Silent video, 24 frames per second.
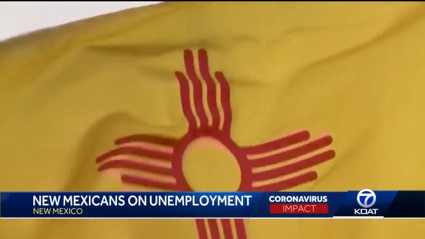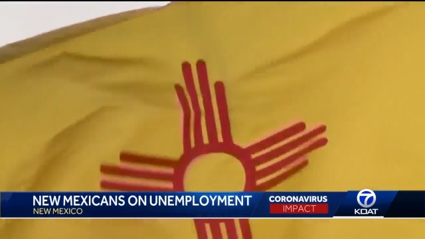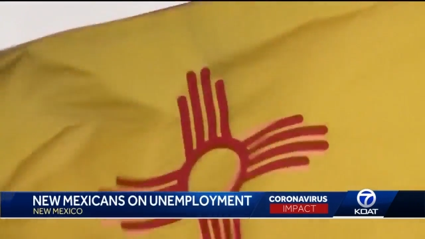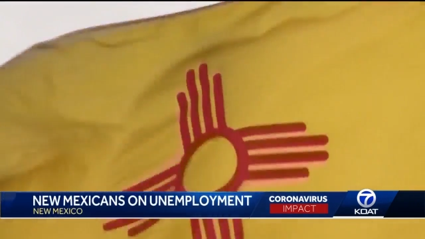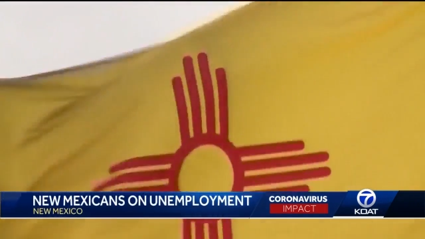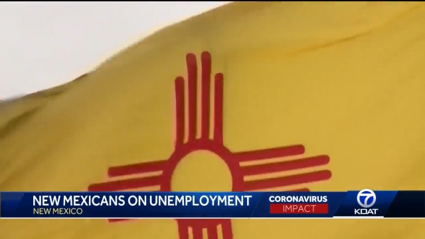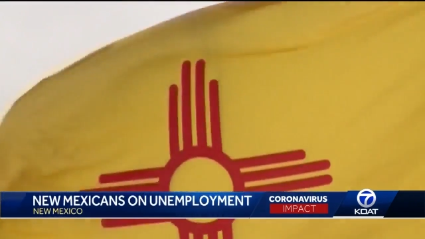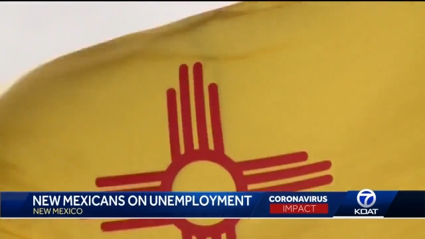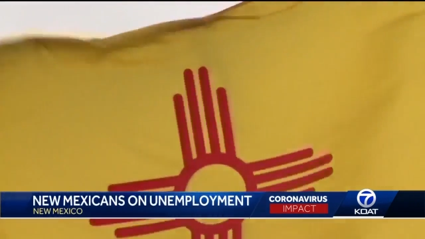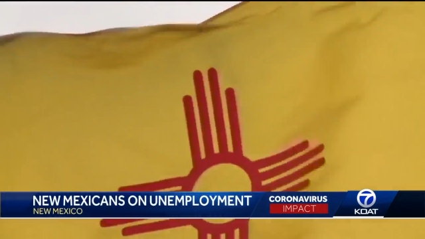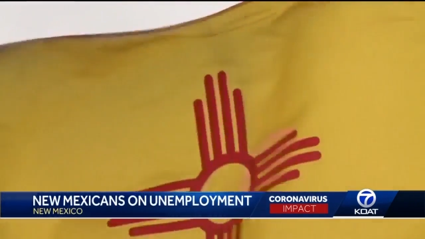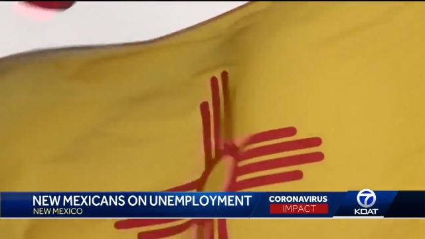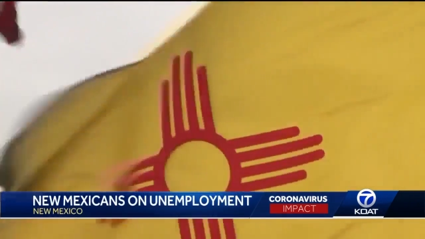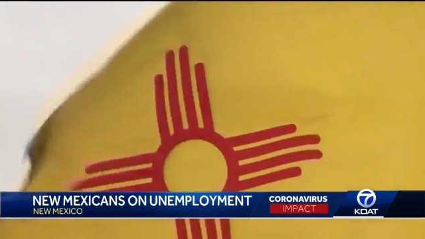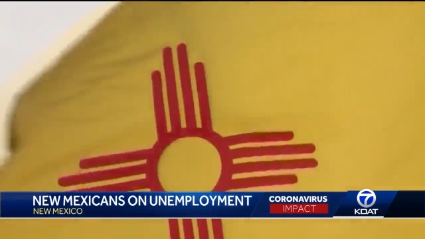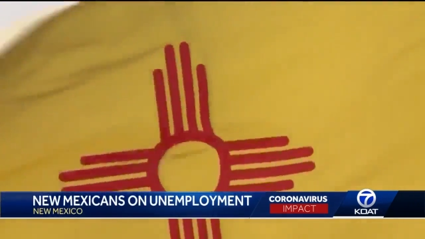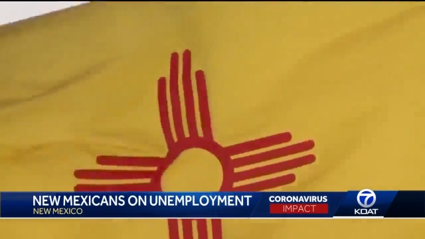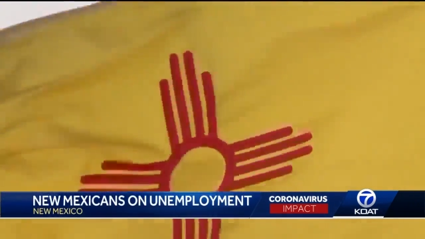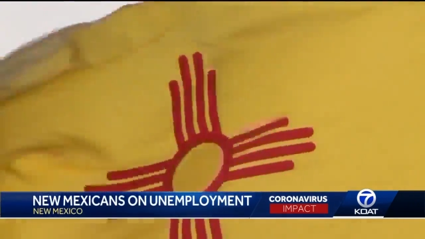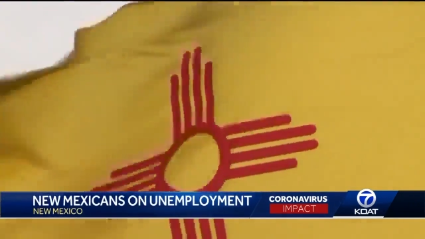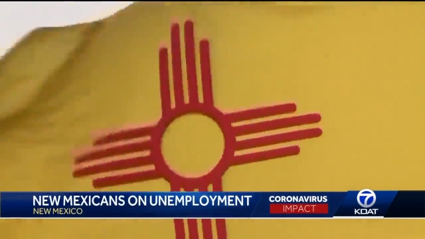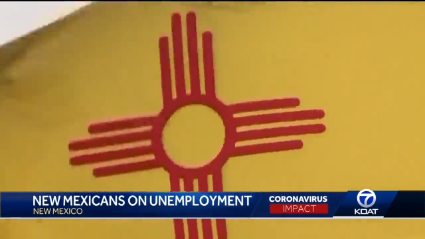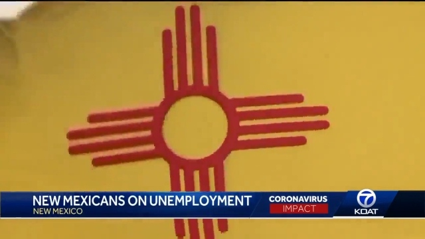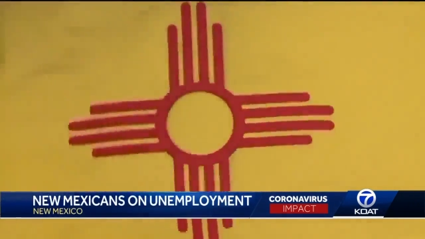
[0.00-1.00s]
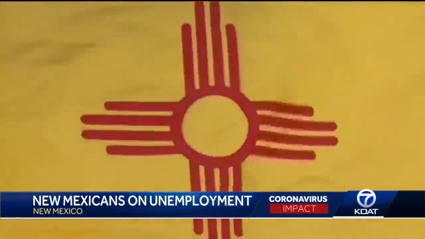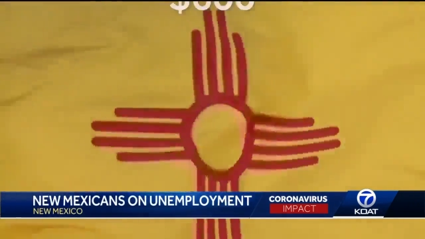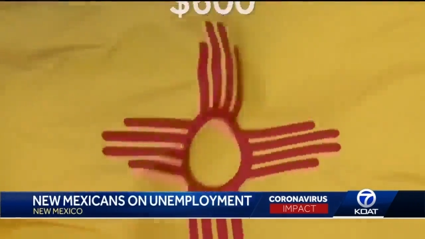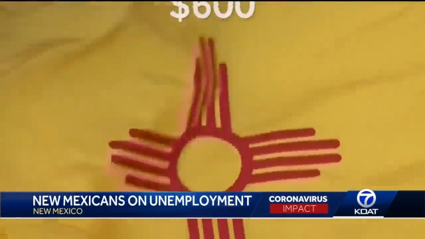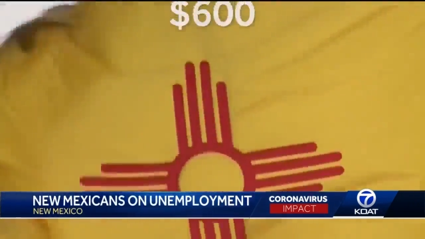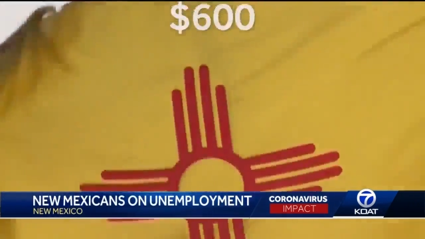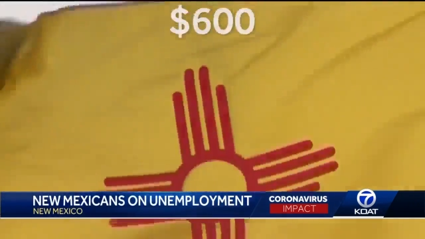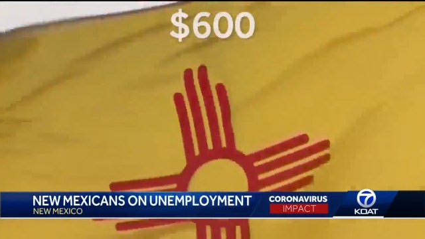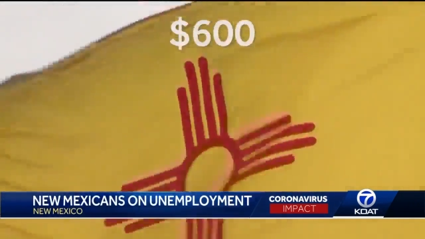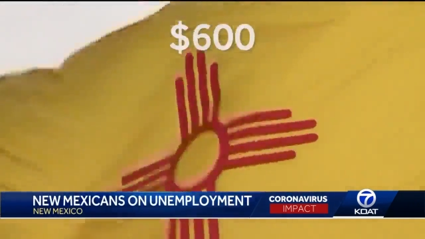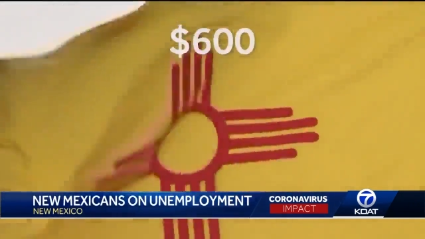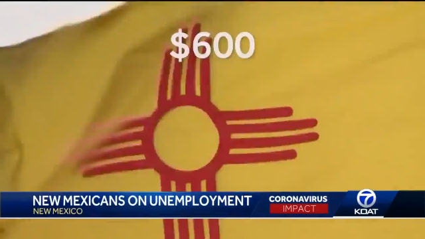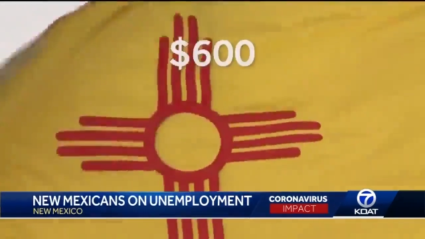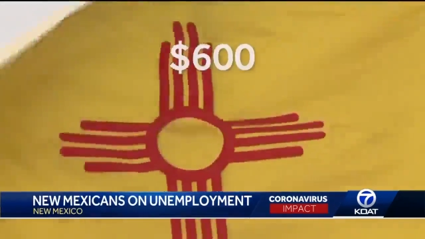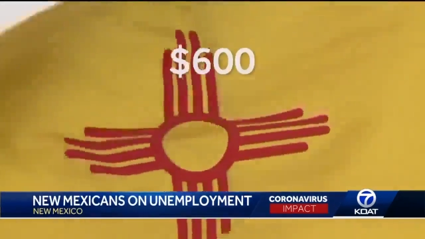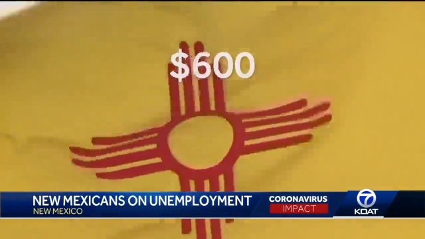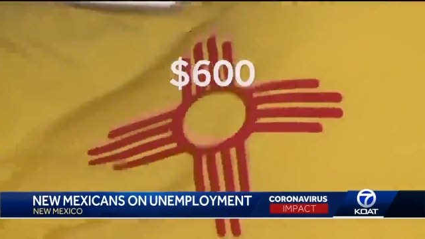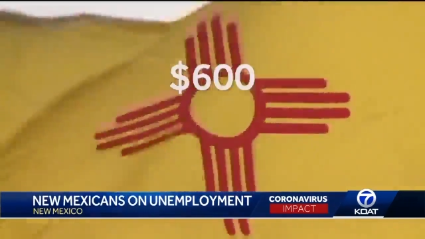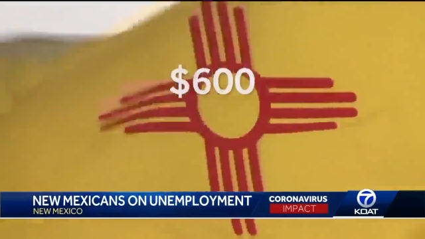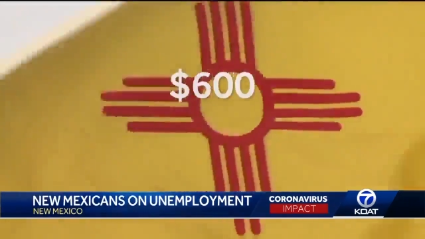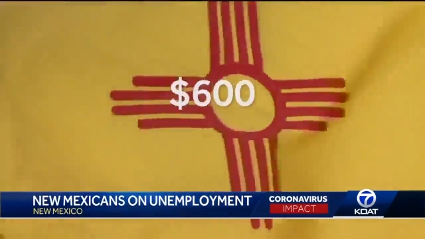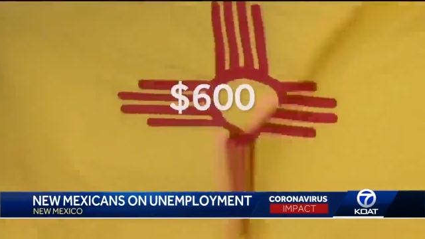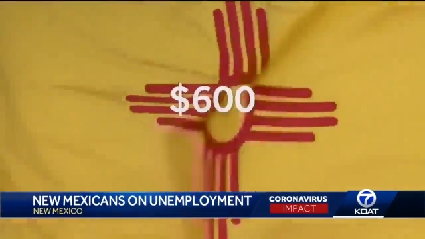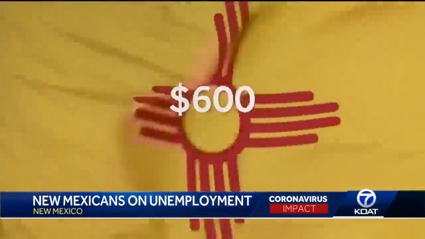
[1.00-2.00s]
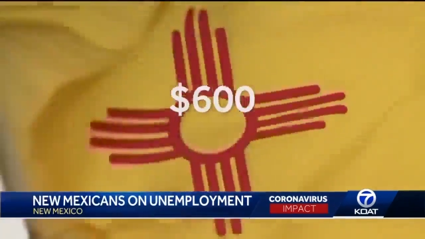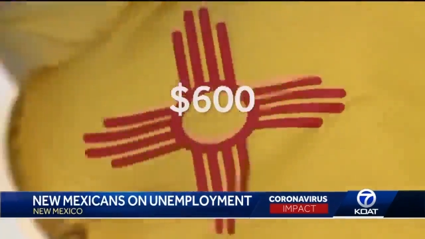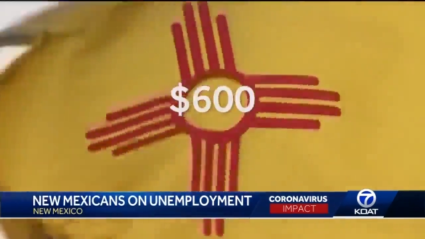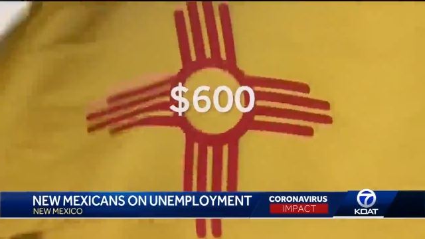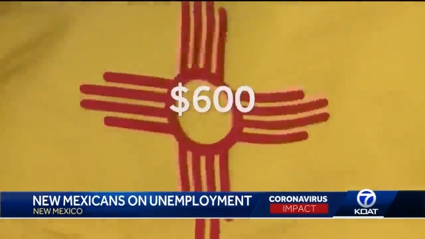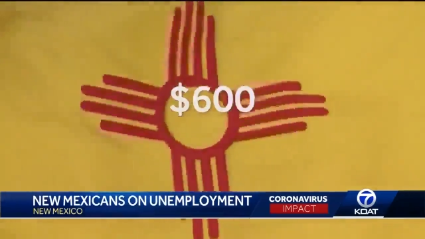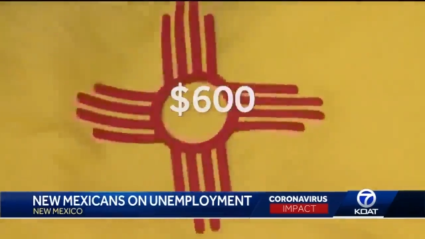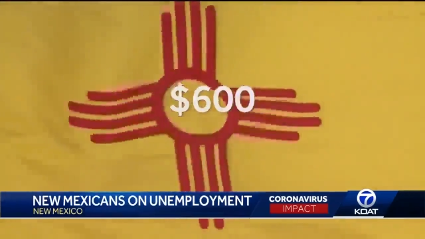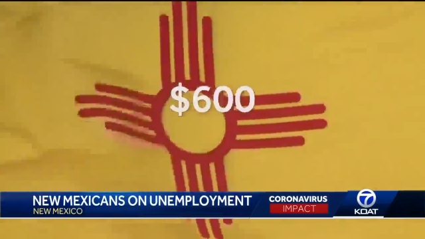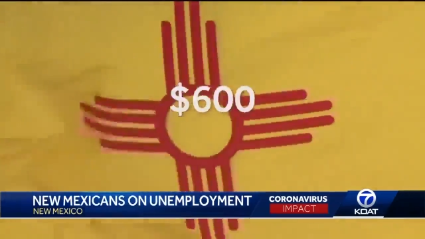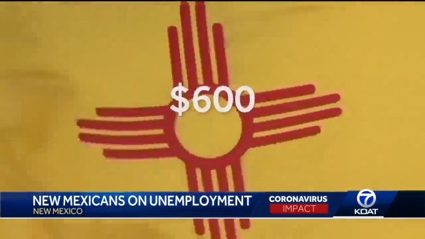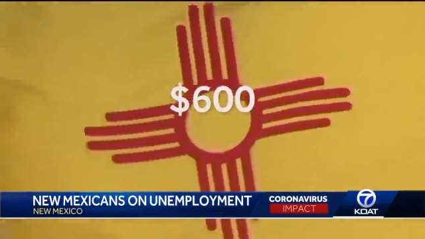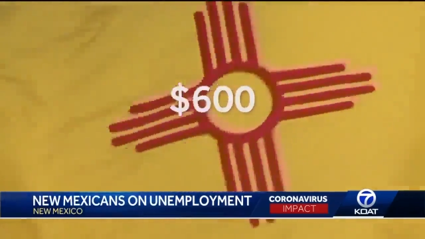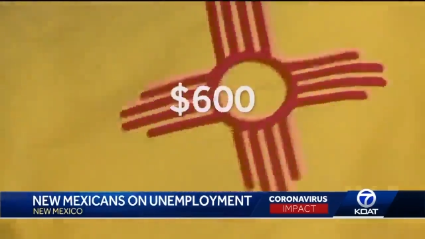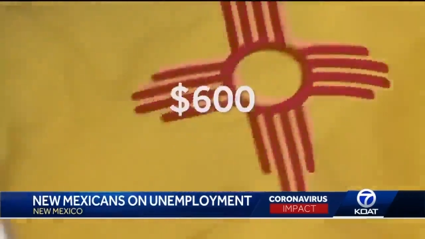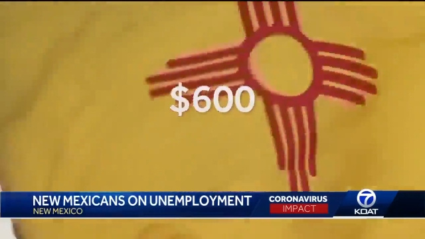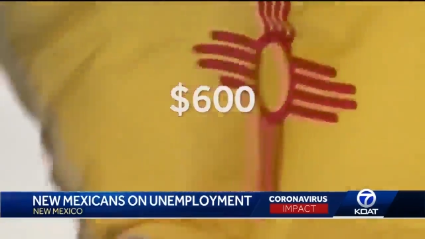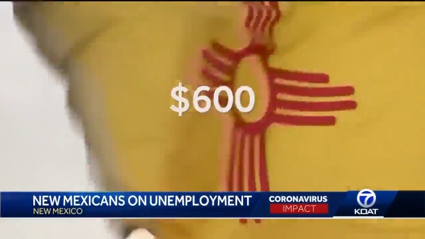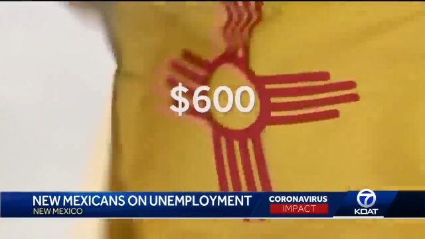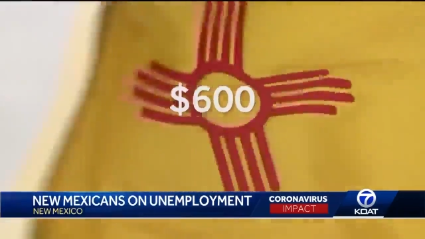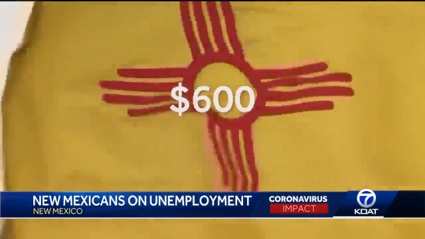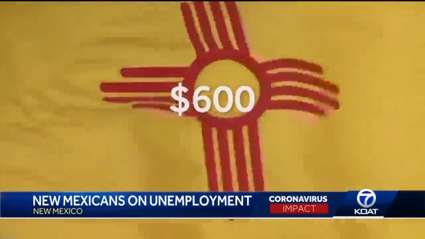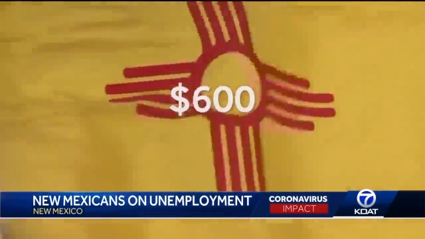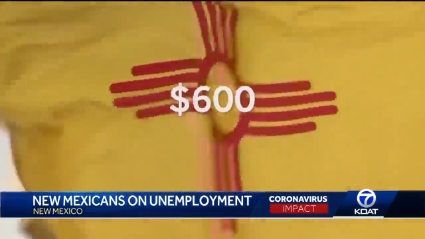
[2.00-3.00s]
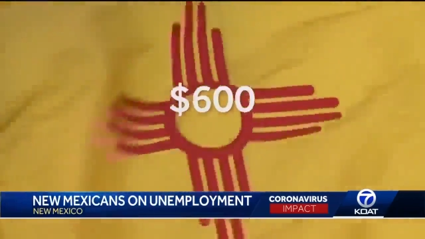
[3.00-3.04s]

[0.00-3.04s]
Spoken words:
Nobody's mouth can be seen.